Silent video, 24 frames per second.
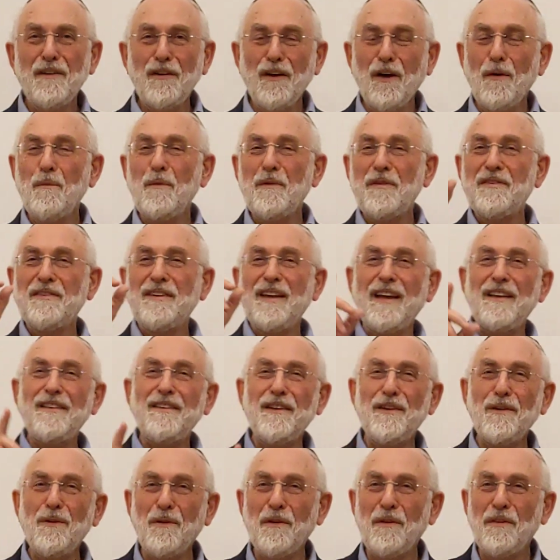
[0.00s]

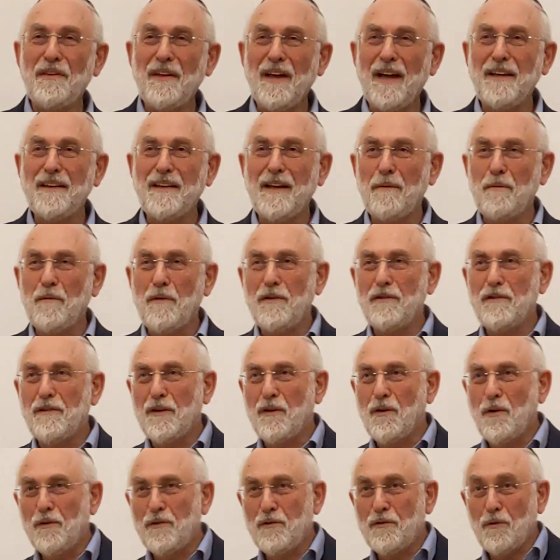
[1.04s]
notwithstanding all that, I'm going to
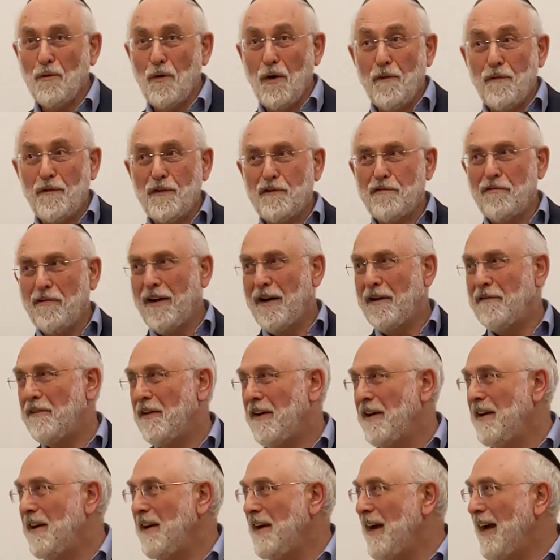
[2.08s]
go into overdrive
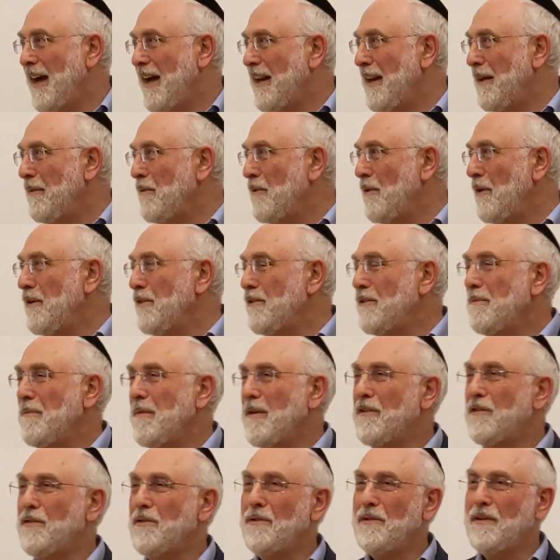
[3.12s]
and I'm going to
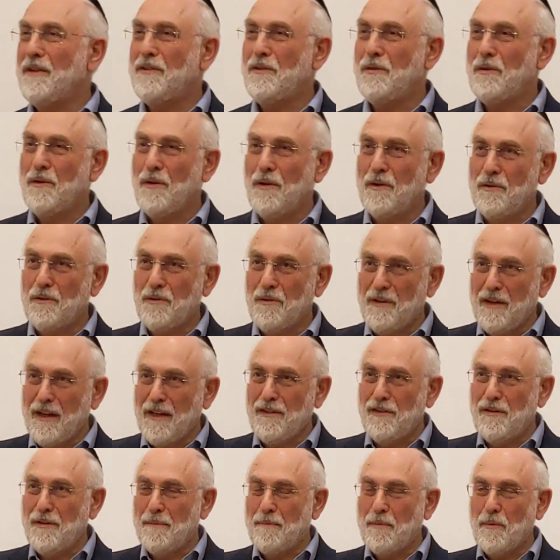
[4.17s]
make sure that you're going to
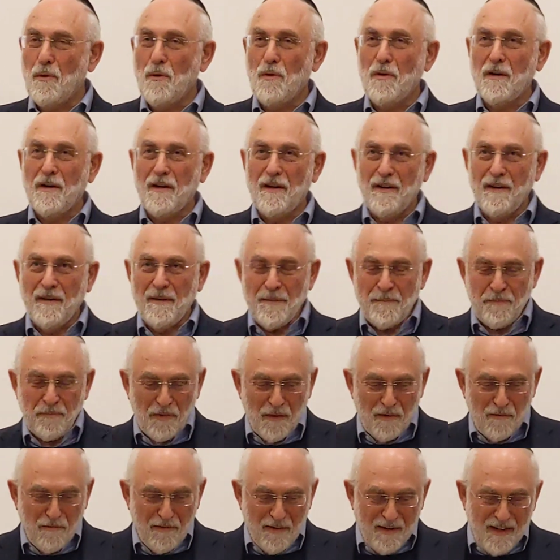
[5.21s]
get your bruche
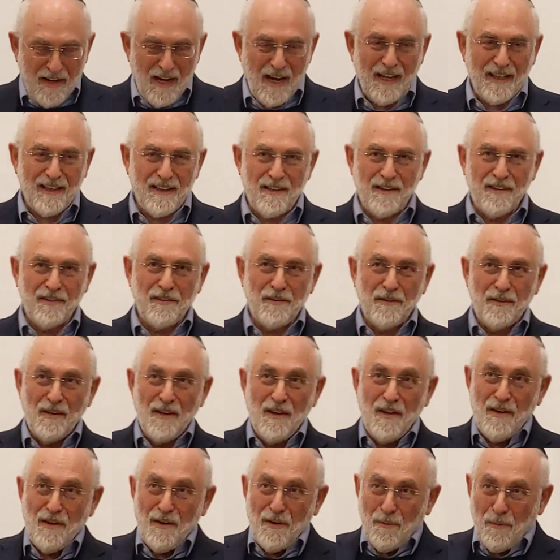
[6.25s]
regardless.
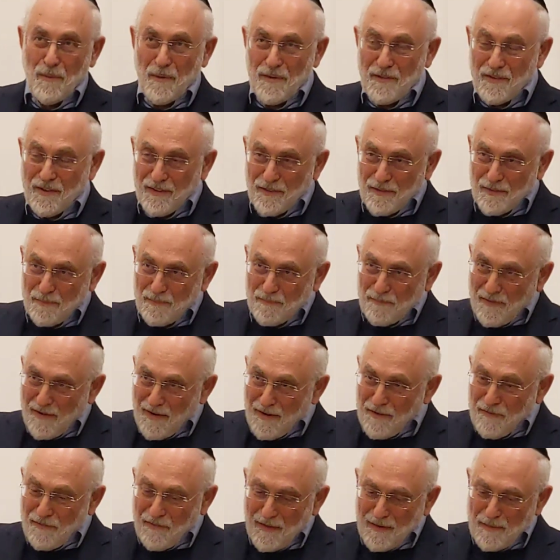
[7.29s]
Which is
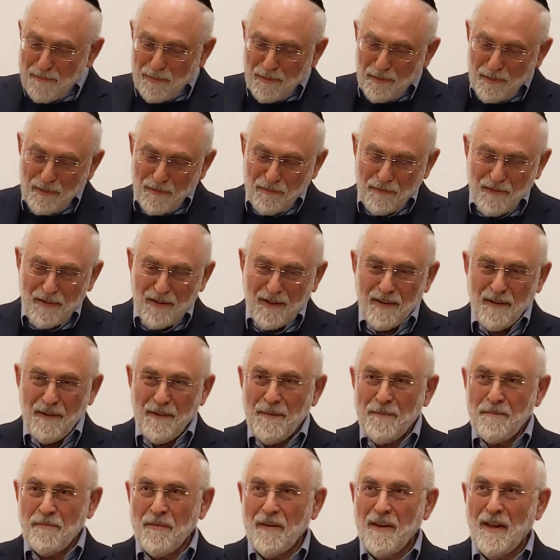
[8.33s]
very, very beautifully
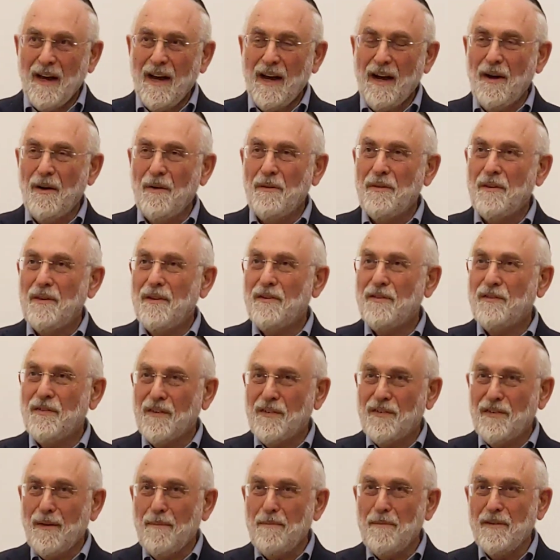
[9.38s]
how the
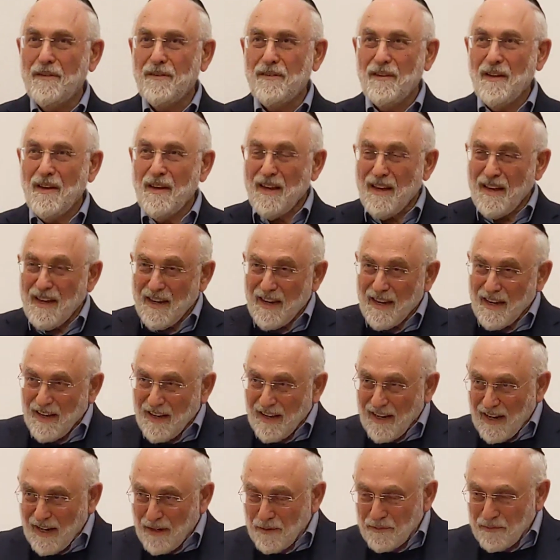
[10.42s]
Sfasemis,
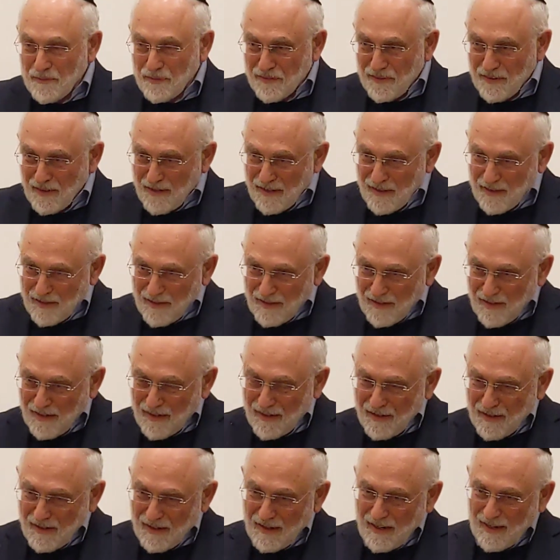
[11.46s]
how to say,
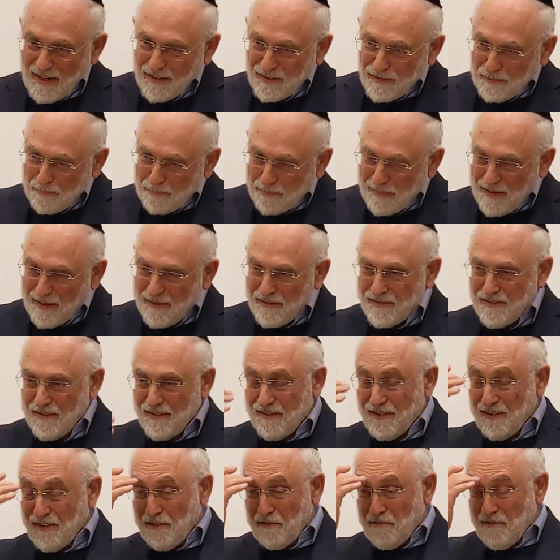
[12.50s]
explains
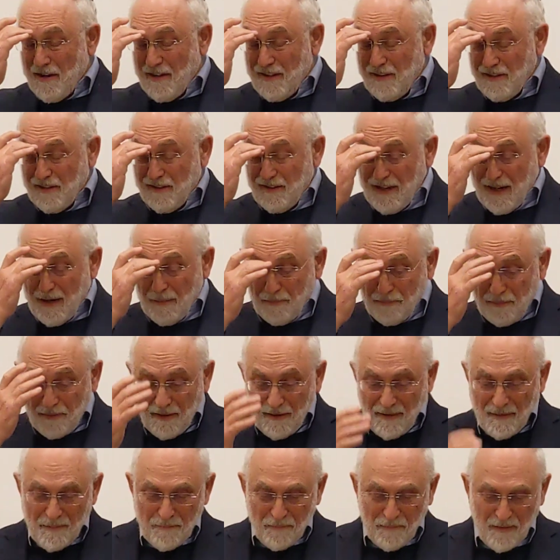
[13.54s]
it in greater
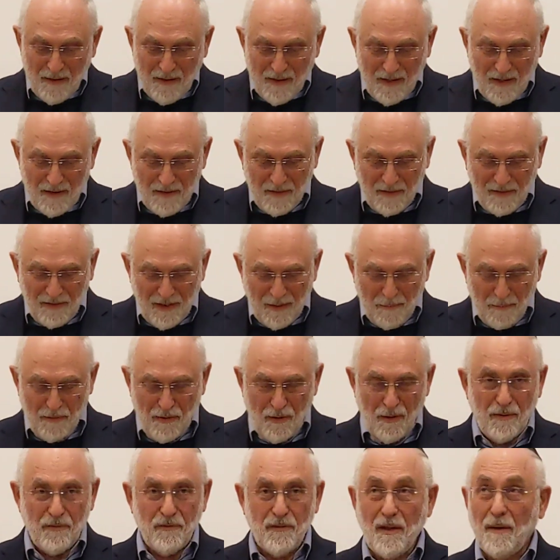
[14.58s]
depth in the same
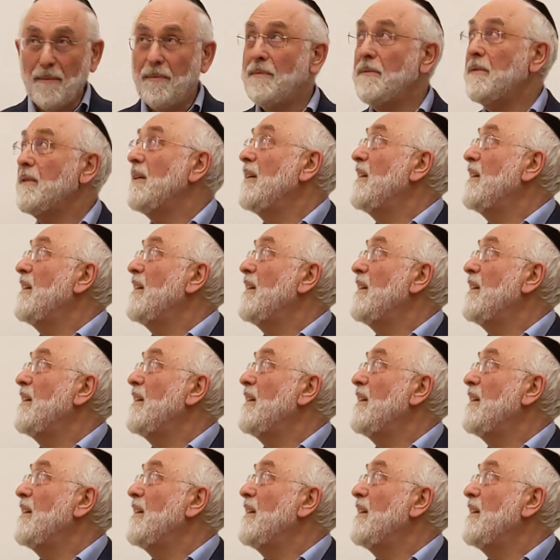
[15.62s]
content.